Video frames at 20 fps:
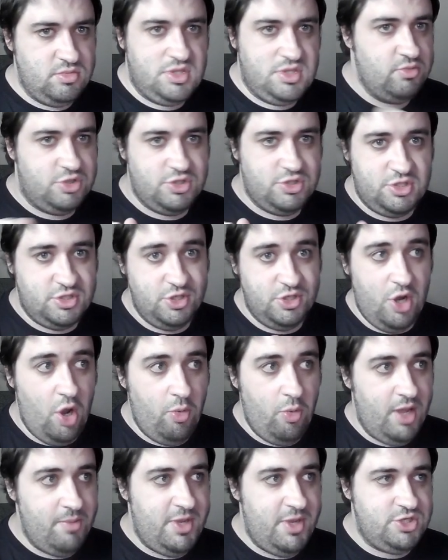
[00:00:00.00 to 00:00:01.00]
There was just
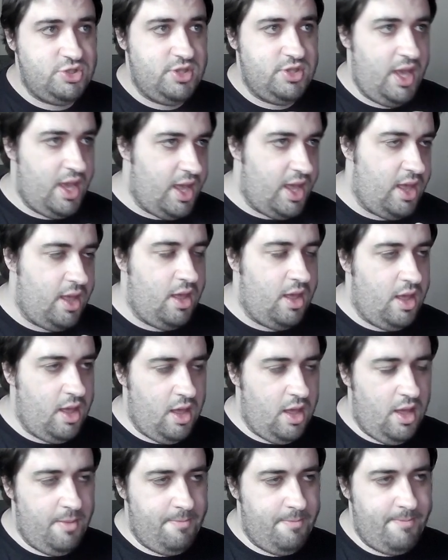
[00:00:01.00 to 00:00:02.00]
no image there,
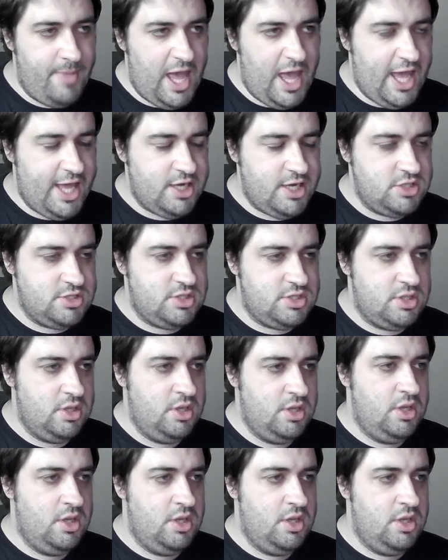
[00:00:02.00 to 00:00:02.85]
and